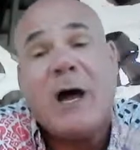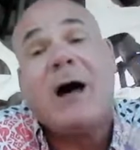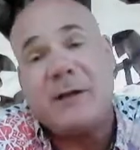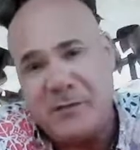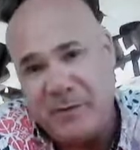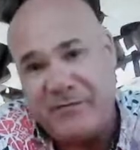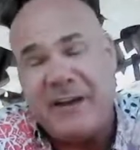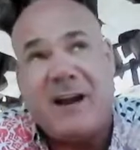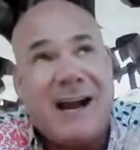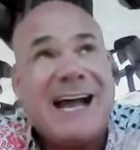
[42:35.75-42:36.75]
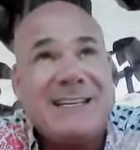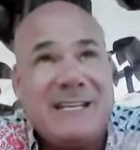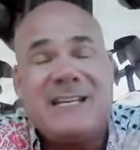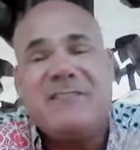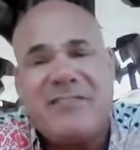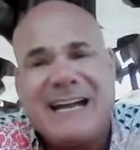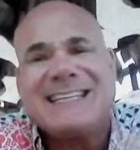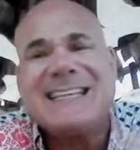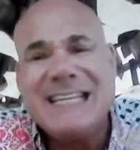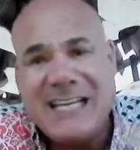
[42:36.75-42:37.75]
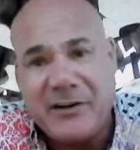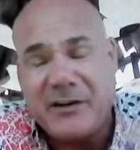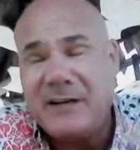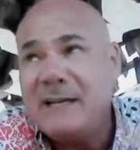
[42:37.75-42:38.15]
Well, to be fair, I did in fact litter.